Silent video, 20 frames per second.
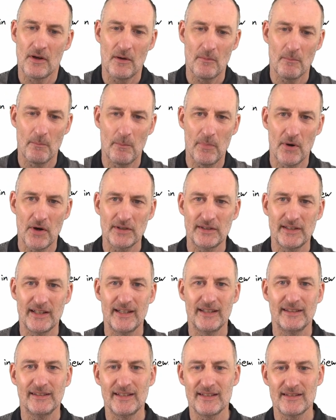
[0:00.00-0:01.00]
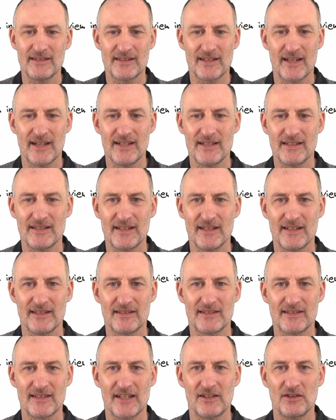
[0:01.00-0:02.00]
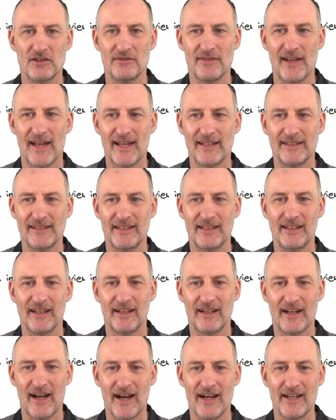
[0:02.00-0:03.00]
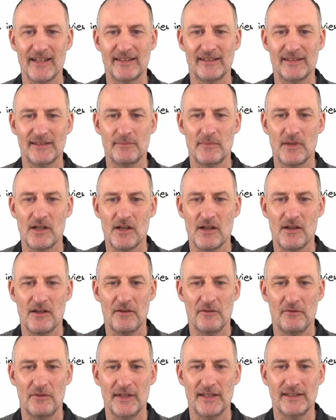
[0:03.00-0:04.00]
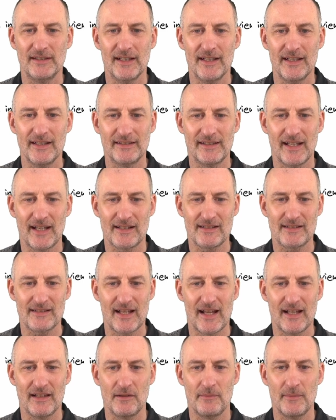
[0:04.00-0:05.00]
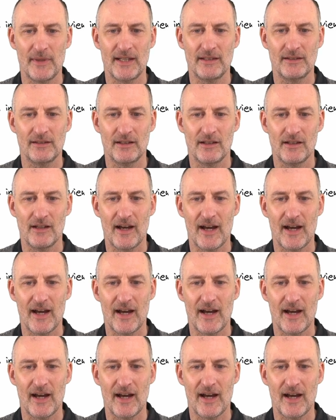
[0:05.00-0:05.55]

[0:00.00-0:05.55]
but in this case, instead of adding an item with a text element,